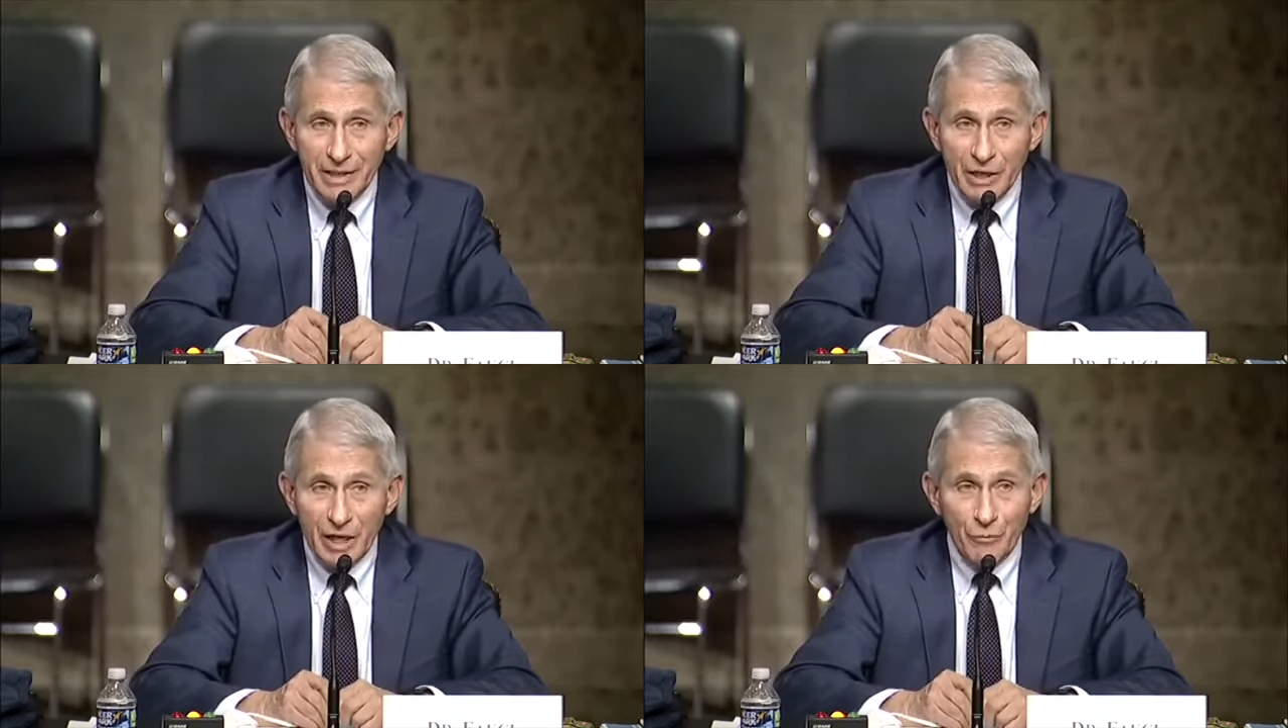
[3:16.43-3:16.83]

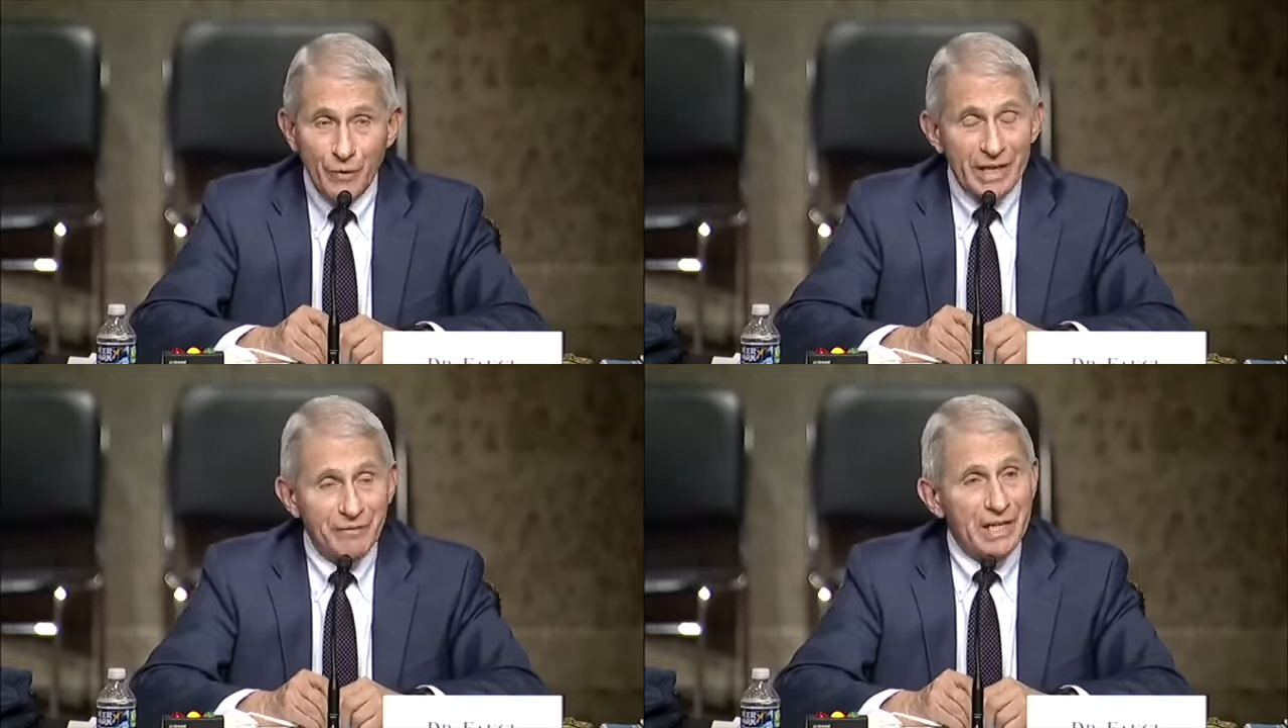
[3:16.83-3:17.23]
and
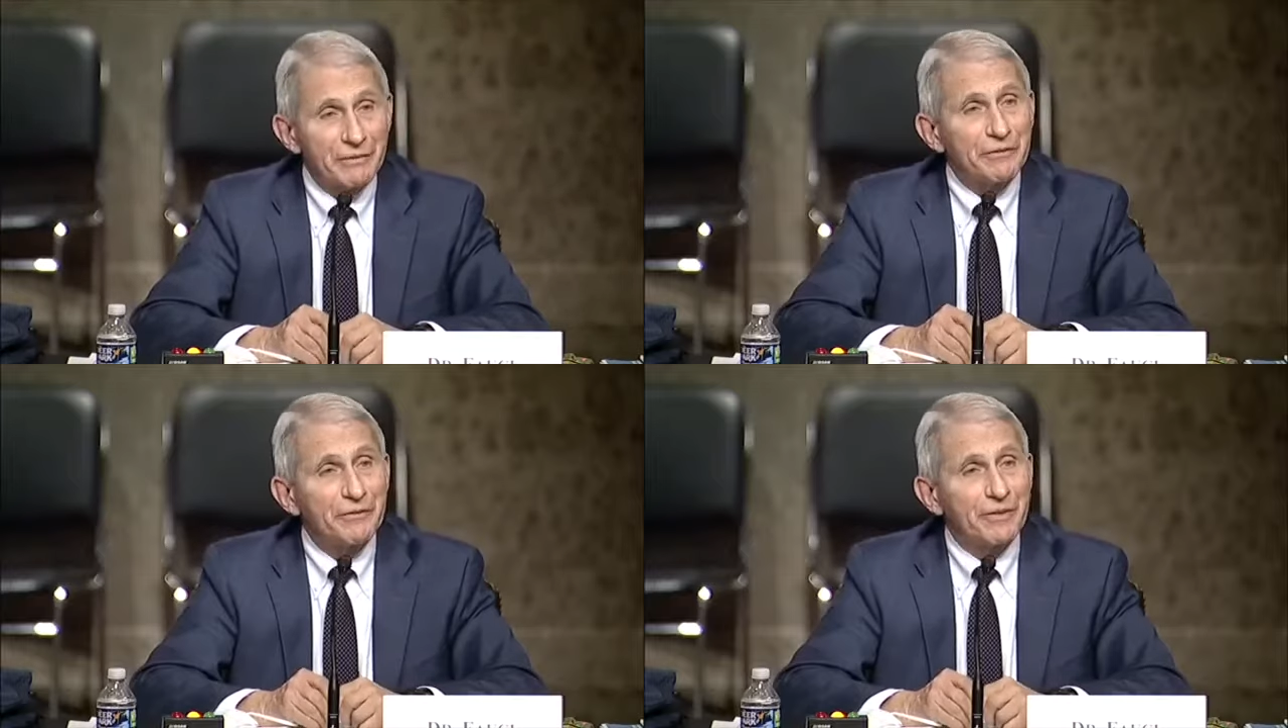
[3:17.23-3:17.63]
we have
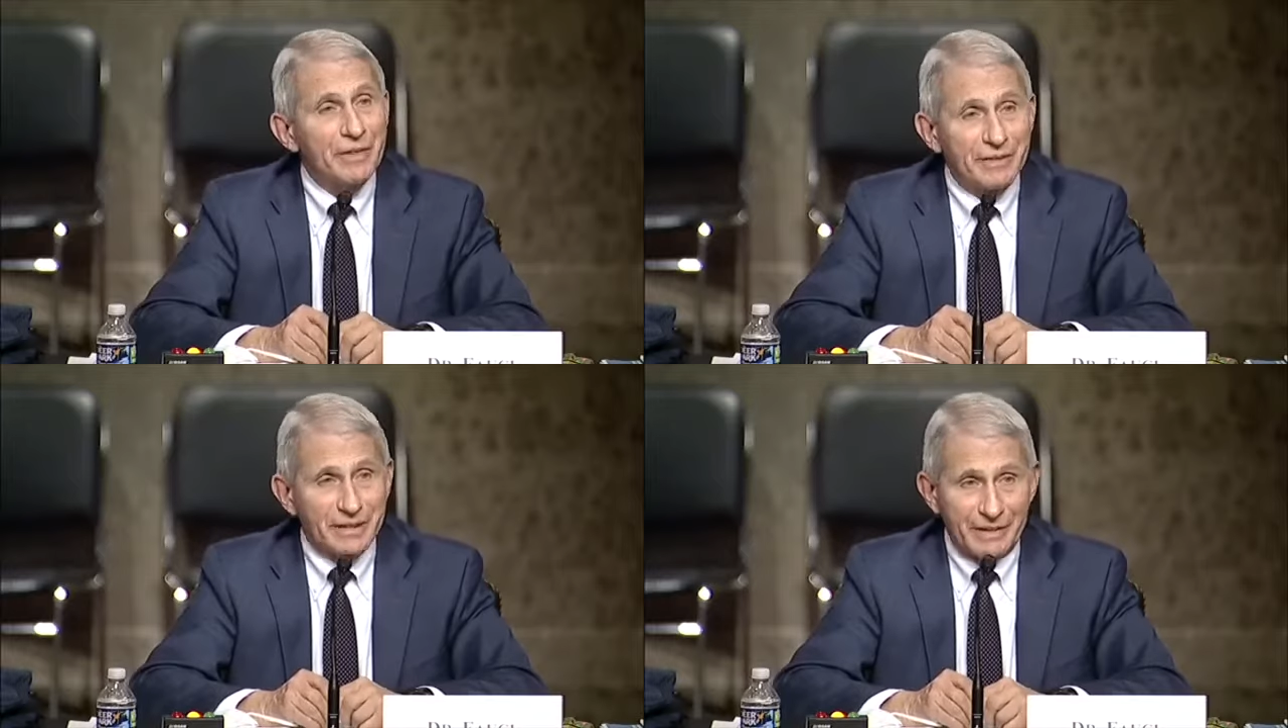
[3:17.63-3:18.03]
never
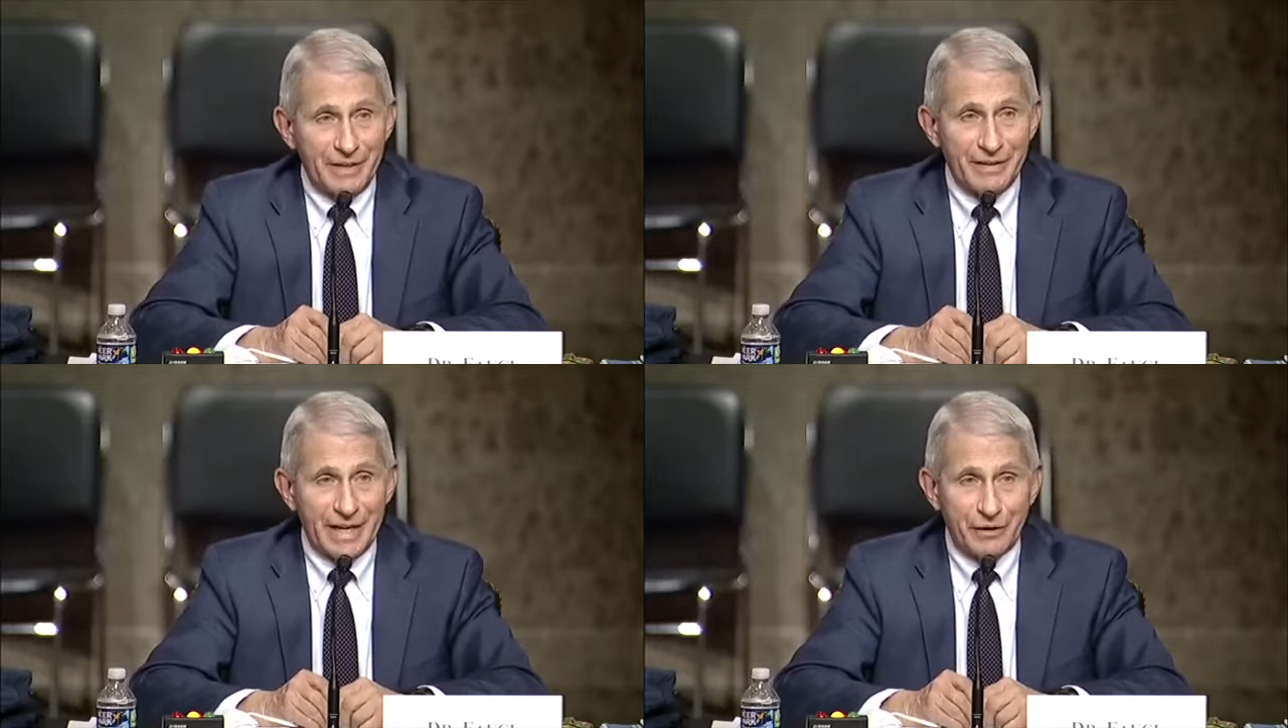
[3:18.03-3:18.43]

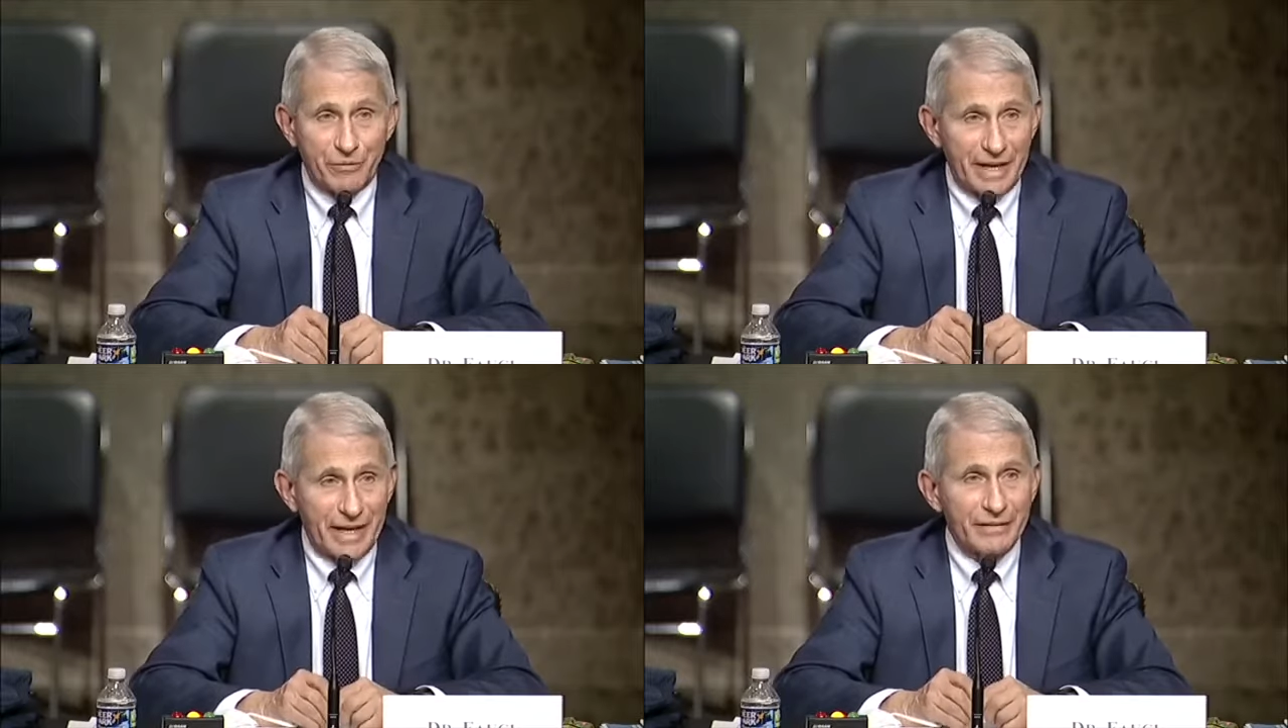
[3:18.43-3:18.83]
funded that
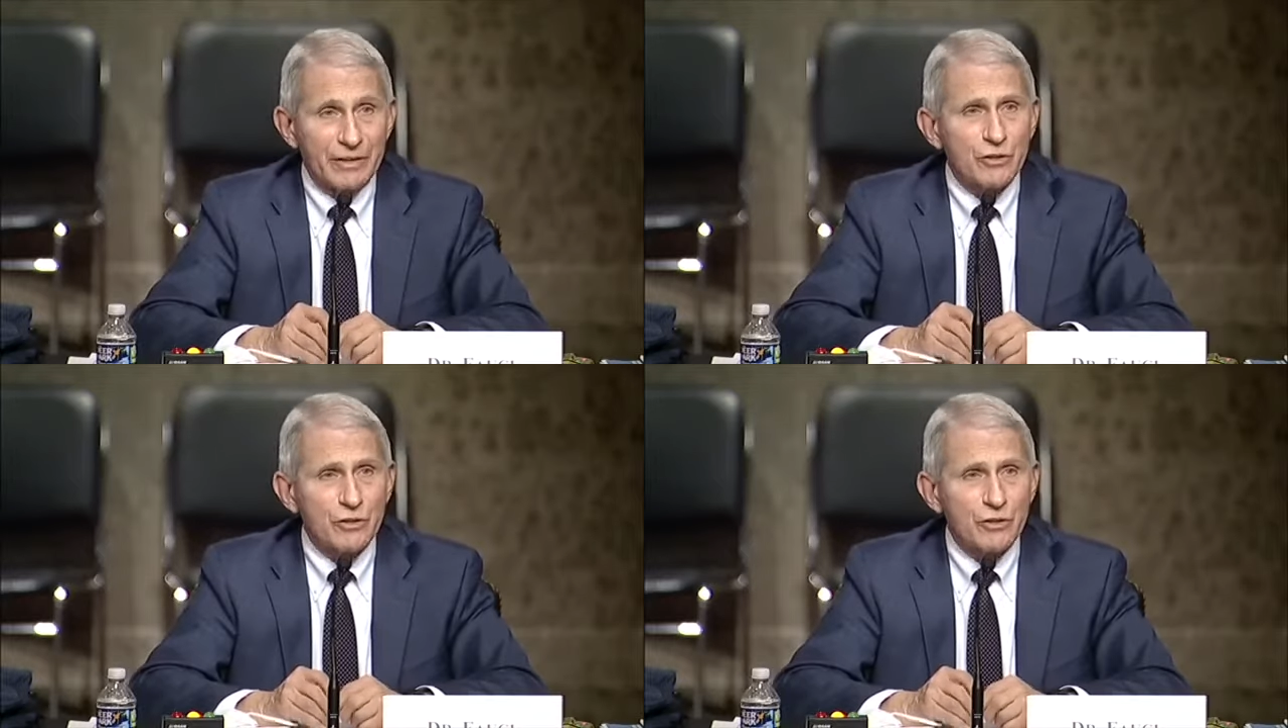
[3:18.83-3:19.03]
grant.